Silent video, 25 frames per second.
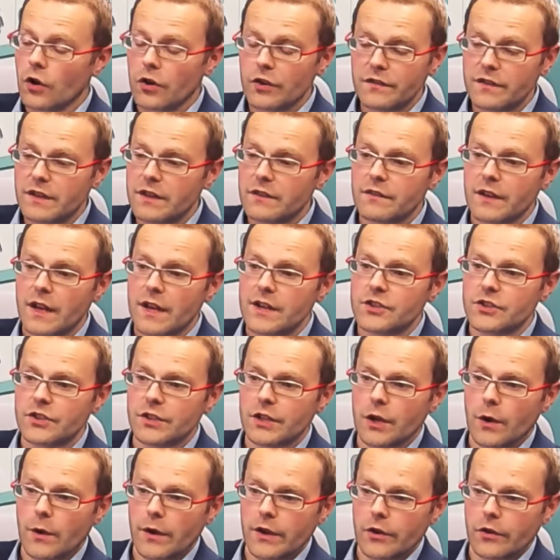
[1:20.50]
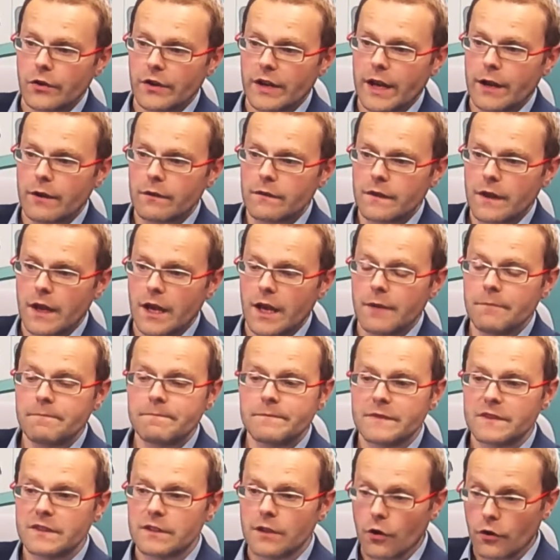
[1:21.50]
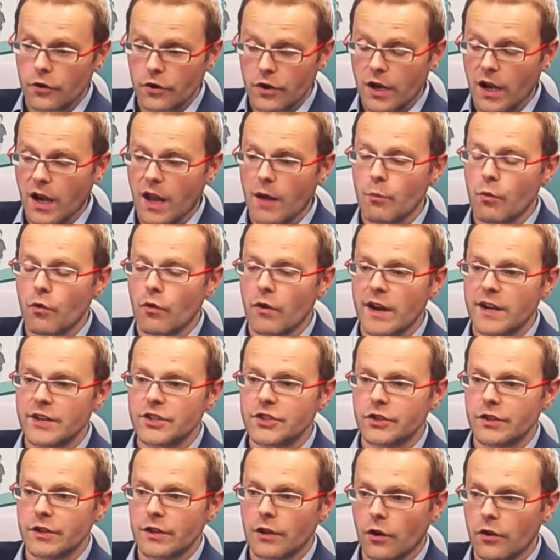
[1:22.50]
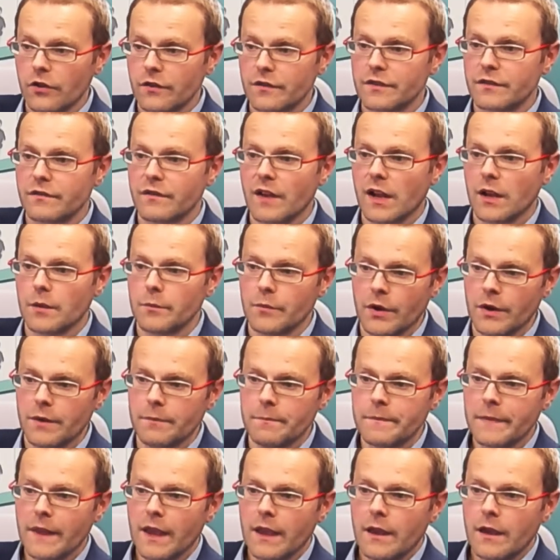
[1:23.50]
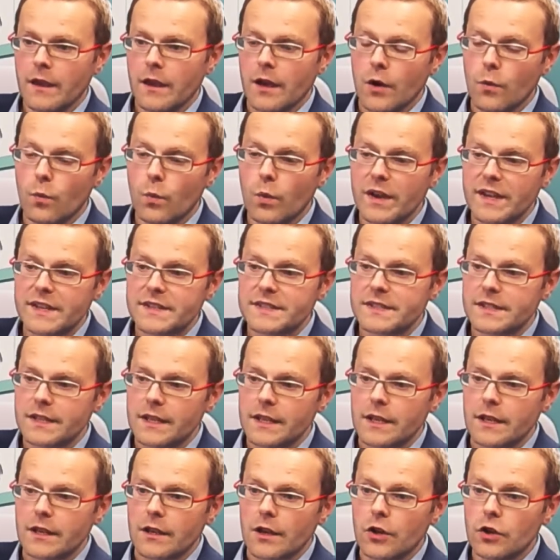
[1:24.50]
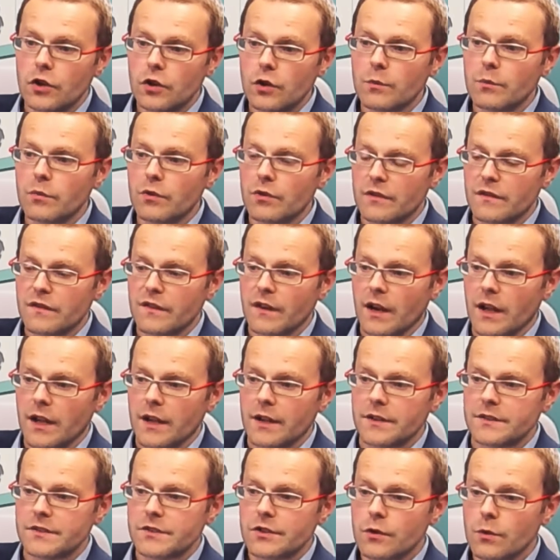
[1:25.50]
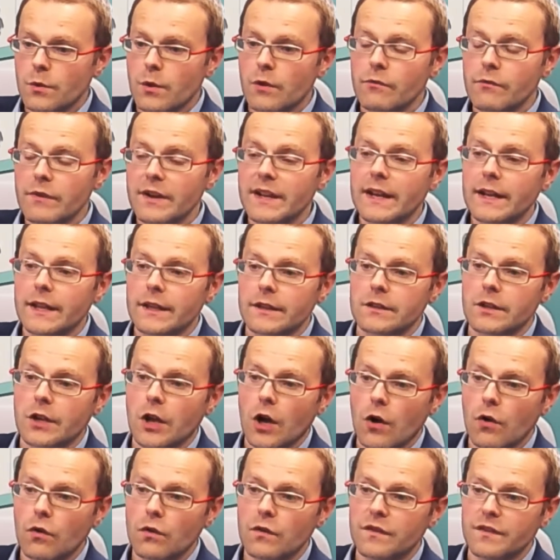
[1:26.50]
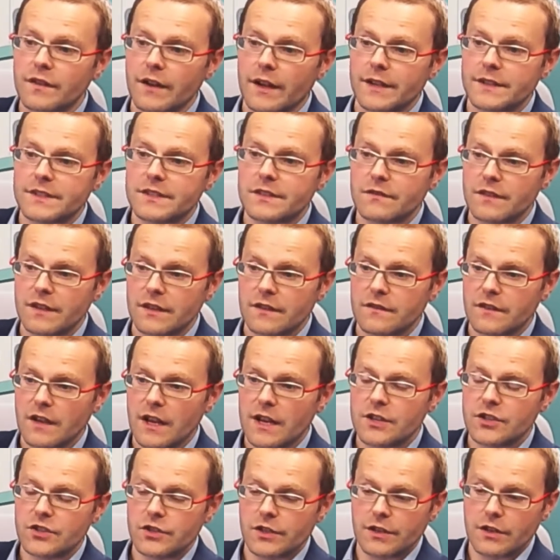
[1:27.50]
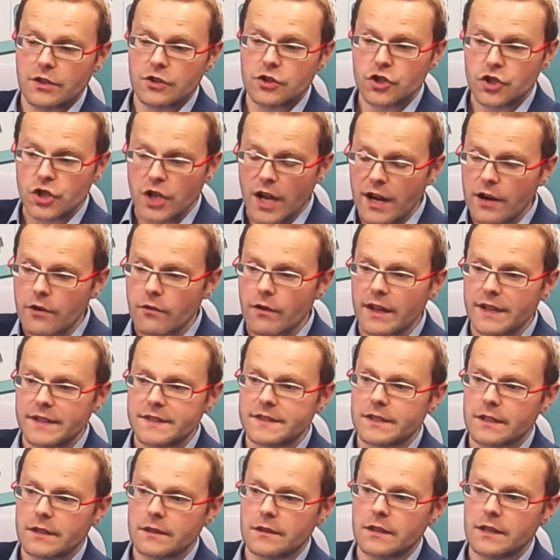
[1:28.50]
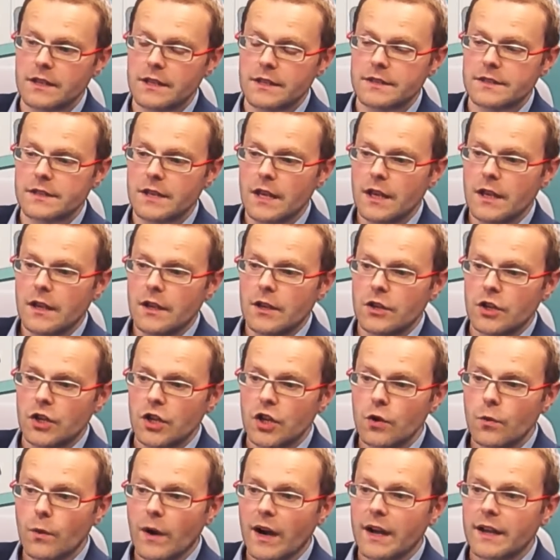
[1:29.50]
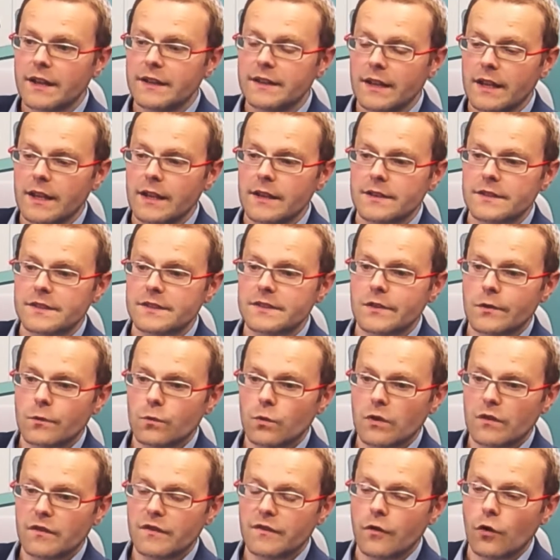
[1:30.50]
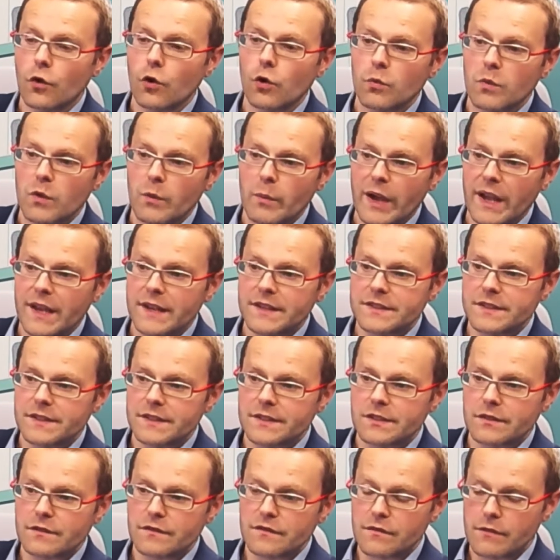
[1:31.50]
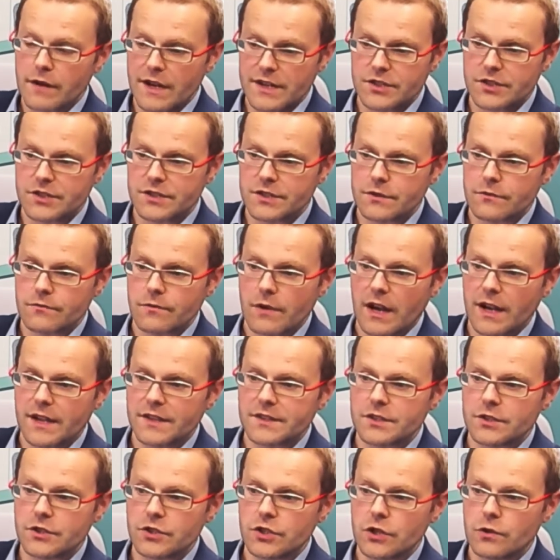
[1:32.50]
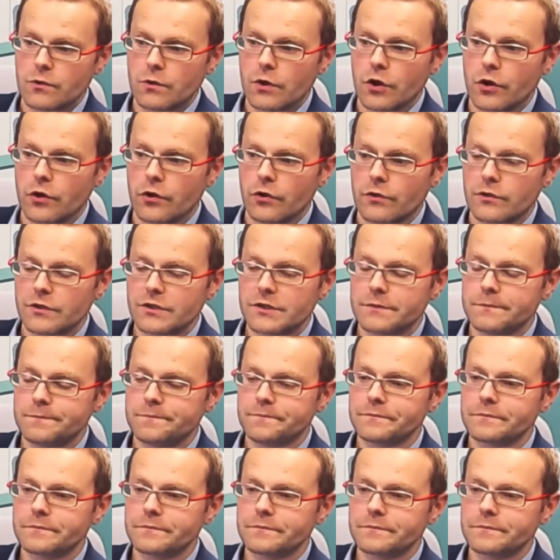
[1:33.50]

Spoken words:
of innovation going on out there, a lot of collaboration, a lot of development, and we're seeing a number of clients who are really at the coalface of innovation and generating these new ideas that will form the basis of registered rights in due course.